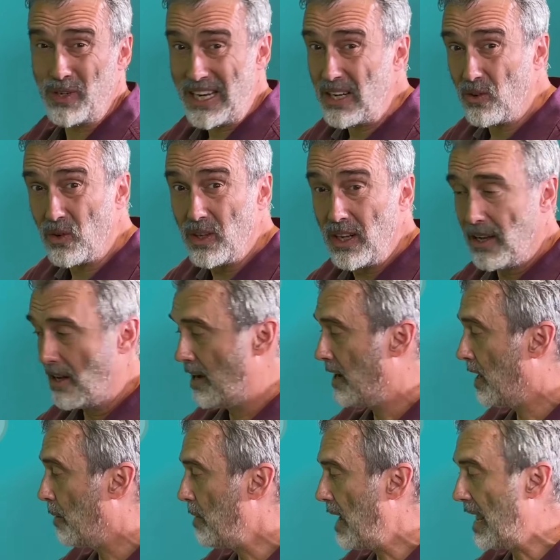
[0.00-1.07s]
needle
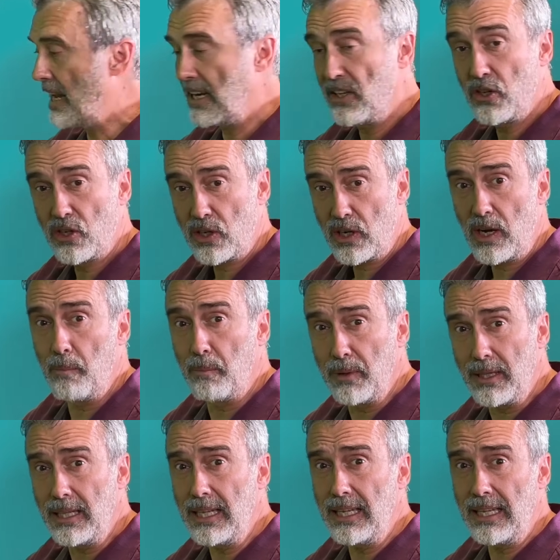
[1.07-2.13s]
uh, and it just
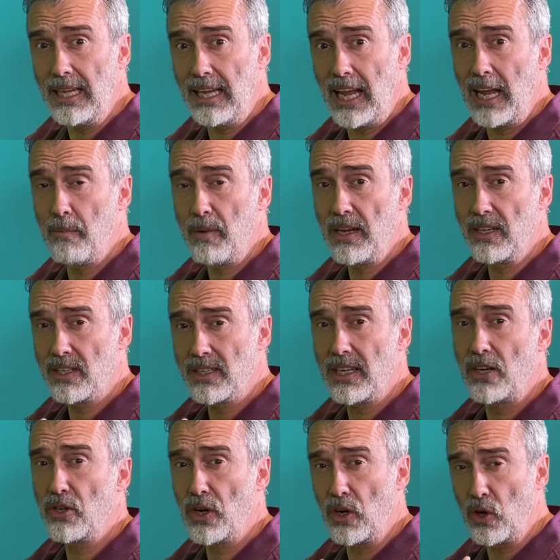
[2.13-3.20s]
completely gave me
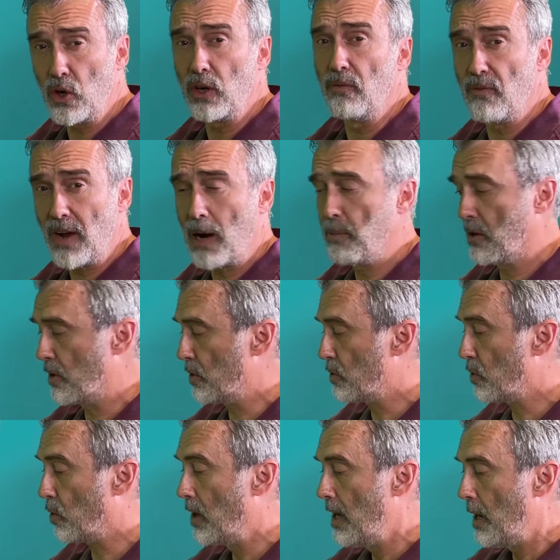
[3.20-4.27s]
such a good fabric
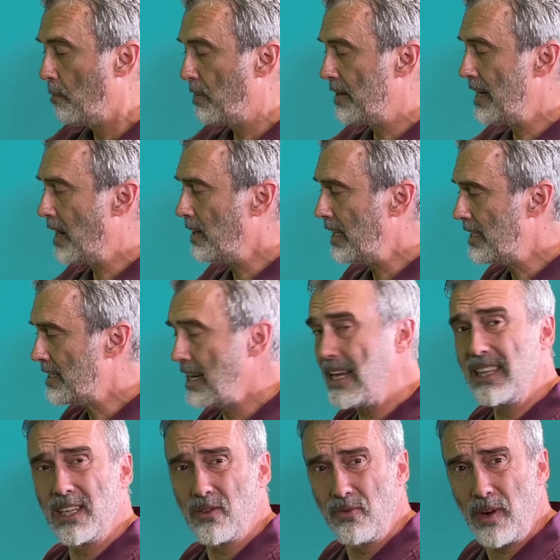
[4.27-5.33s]
control. But now let's
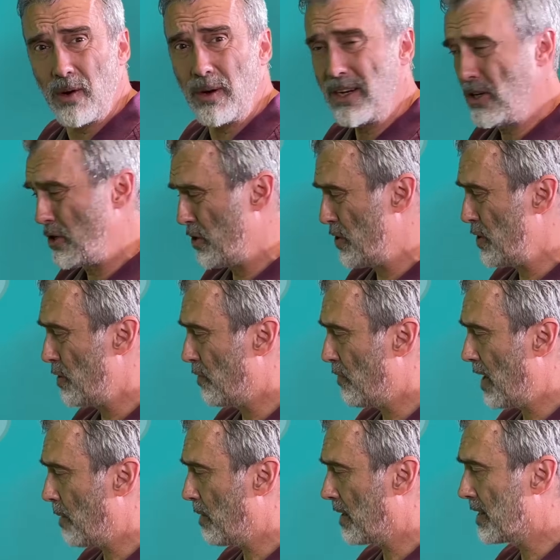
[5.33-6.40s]
take this very sheer
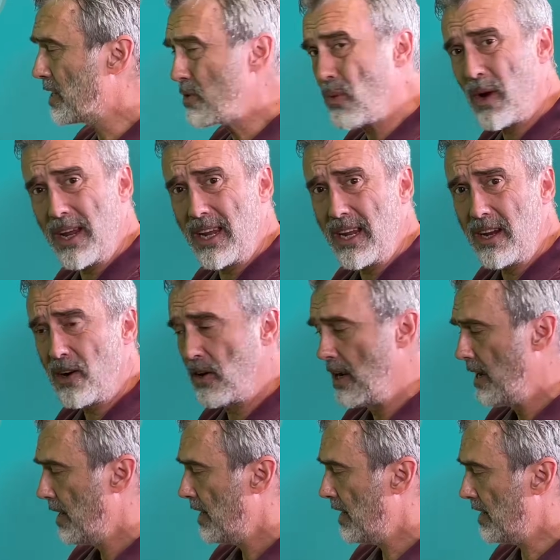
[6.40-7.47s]
fabric. This right here
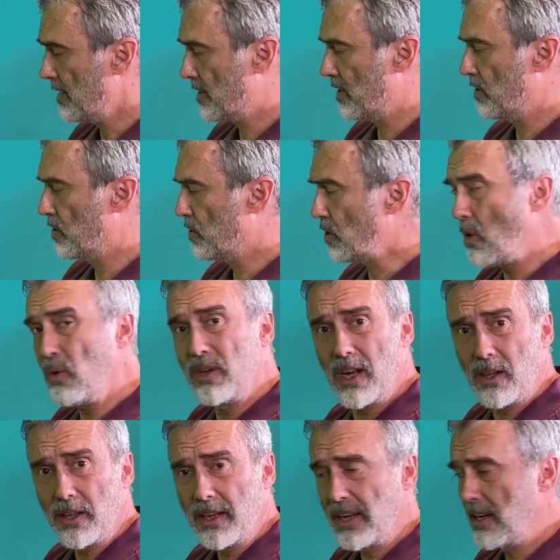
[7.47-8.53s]
is so
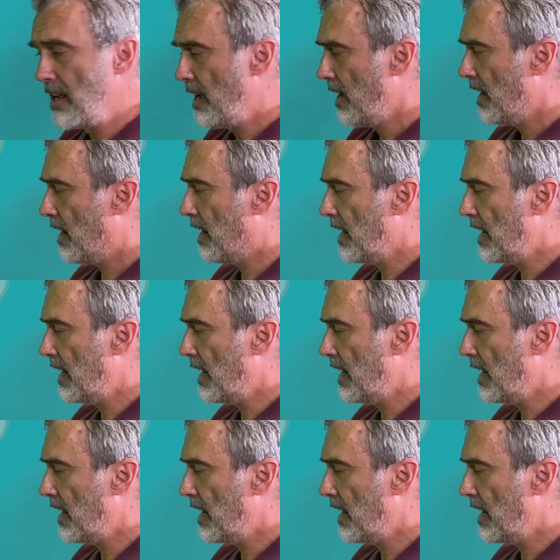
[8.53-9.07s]
delicate uh,